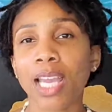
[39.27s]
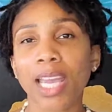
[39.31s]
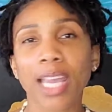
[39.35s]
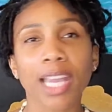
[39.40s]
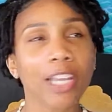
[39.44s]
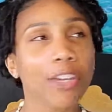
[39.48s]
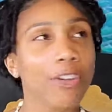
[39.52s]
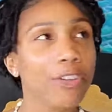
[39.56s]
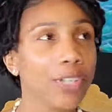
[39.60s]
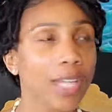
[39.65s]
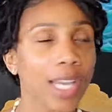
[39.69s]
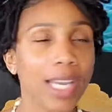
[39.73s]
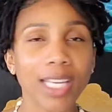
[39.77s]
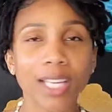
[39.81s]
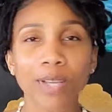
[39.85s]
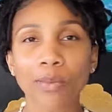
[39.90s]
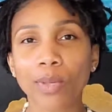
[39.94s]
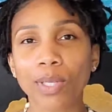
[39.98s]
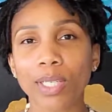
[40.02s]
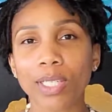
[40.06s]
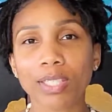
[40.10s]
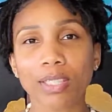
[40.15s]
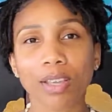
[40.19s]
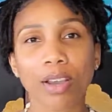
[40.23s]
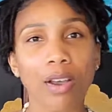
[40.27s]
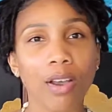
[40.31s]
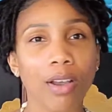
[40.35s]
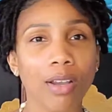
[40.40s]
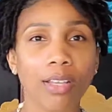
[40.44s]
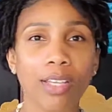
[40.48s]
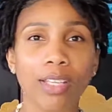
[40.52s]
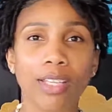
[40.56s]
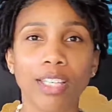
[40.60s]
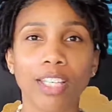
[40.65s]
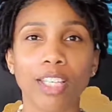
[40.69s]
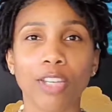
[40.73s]
And creating one is all
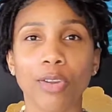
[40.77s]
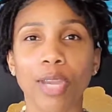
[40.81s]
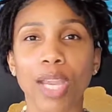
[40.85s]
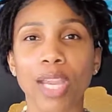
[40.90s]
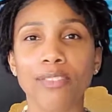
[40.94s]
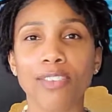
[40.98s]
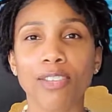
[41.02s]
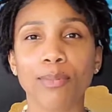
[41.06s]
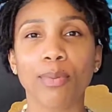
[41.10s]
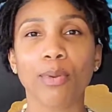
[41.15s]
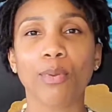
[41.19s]
good and gravy,